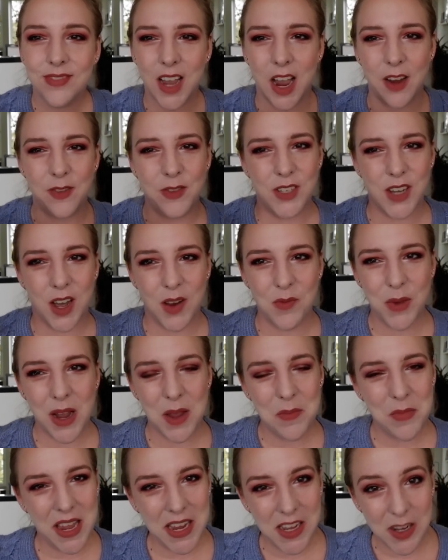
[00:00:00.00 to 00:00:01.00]
I've done
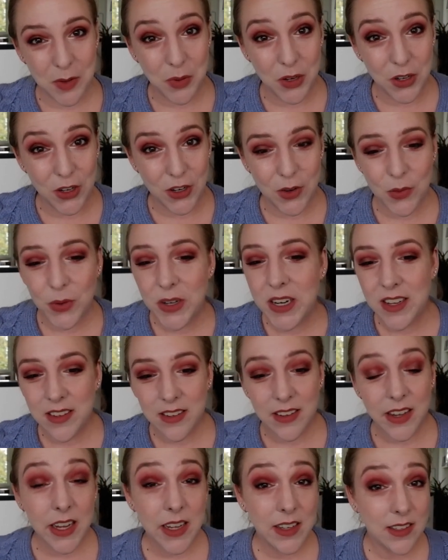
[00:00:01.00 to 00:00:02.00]
my makeup look. What do you
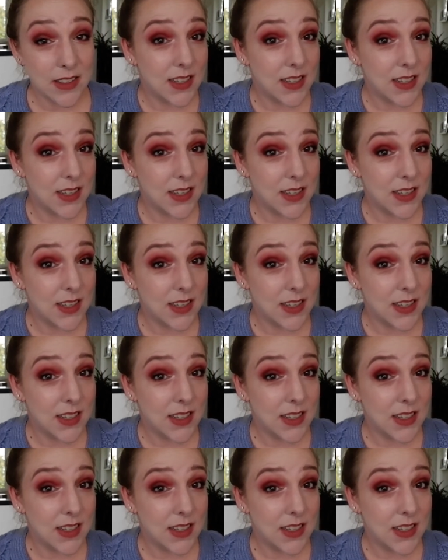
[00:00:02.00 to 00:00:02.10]
think?